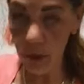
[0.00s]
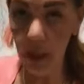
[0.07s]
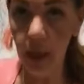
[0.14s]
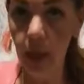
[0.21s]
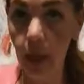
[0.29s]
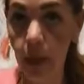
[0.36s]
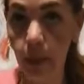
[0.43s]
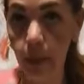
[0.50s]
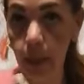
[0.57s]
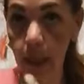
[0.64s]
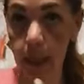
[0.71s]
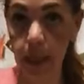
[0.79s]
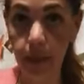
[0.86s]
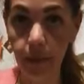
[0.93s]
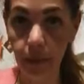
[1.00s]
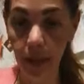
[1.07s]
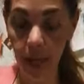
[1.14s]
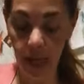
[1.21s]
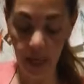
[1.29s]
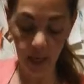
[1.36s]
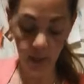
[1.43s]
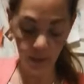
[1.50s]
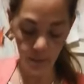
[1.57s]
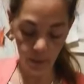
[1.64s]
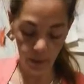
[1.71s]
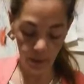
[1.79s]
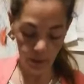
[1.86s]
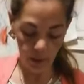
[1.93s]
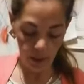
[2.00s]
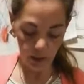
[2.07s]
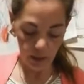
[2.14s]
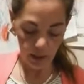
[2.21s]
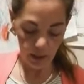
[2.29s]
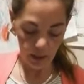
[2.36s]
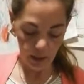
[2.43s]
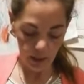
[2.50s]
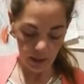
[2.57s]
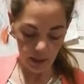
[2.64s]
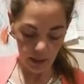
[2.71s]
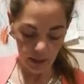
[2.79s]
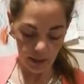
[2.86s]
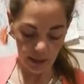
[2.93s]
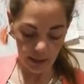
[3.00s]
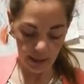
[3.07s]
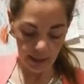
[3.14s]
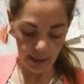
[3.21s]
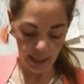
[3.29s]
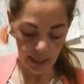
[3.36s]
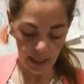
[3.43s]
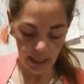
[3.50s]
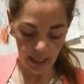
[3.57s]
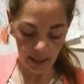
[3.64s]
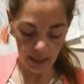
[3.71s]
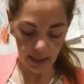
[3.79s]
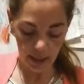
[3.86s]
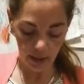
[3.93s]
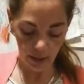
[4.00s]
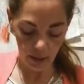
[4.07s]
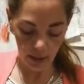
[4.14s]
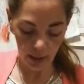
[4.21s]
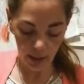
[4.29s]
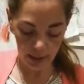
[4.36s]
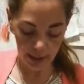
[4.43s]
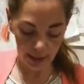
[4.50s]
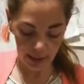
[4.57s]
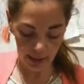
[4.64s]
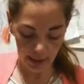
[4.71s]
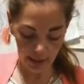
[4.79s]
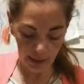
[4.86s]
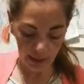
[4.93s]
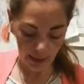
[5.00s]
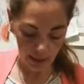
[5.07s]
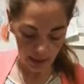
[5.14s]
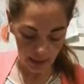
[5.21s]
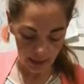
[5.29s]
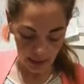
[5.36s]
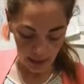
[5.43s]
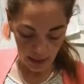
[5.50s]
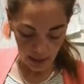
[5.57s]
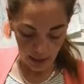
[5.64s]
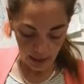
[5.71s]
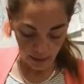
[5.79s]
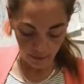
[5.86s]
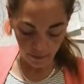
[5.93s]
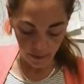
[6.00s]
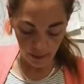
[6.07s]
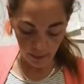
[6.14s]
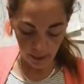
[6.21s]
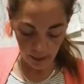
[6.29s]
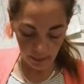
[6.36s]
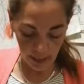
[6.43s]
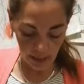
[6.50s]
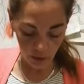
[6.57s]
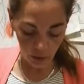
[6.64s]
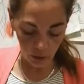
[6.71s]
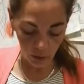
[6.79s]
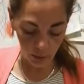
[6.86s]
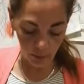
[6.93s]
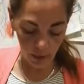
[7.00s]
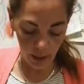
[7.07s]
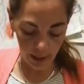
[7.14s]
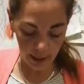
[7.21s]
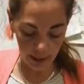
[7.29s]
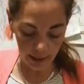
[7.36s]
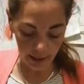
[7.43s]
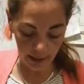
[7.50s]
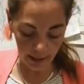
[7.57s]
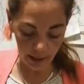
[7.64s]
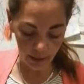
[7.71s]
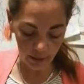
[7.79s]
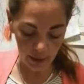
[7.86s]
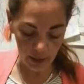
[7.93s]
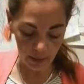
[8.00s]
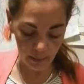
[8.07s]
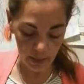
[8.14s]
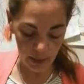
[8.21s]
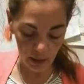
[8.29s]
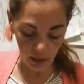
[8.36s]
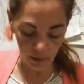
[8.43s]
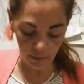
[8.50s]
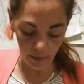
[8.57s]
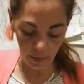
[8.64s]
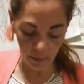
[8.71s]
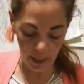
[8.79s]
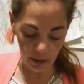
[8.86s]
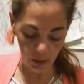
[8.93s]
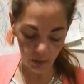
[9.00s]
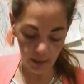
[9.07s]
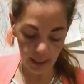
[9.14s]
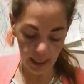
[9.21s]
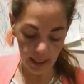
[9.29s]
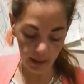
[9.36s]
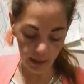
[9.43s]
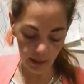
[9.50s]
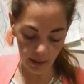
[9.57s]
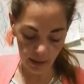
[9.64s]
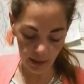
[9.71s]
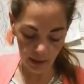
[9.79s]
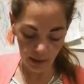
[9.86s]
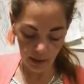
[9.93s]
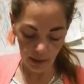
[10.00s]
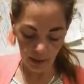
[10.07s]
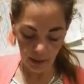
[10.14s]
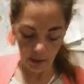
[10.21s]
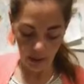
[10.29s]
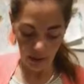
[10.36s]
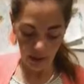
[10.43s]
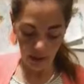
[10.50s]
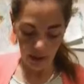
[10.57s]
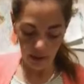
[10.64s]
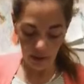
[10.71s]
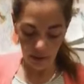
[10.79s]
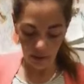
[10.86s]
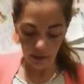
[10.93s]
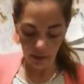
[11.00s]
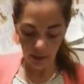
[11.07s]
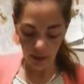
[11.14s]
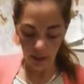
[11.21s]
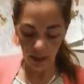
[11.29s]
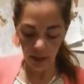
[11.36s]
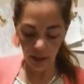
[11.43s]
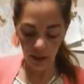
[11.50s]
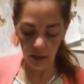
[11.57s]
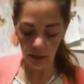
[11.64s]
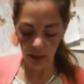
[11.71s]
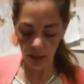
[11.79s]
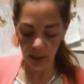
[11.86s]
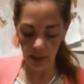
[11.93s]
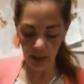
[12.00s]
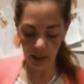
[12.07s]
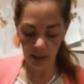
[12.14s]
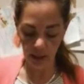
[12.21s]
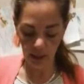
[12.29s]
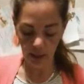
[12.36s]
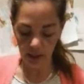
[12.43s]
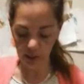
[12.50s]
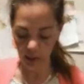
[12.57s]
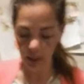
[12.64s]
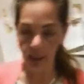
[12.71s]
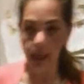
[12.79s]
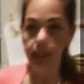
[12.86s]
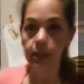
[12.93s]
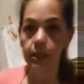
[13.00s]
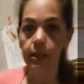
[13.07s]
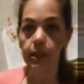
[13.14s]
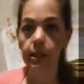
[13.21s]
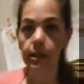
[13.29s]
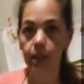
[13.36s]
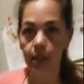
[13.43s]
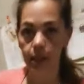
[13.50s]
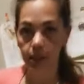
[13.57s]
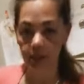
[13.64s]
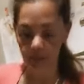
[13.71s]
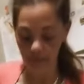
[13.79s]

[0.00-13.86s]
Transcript: with another piece of tape, stick it down nice and firmly. Make sure the wires are in the middle of the battery ends. Okay, so that's nice and stuck.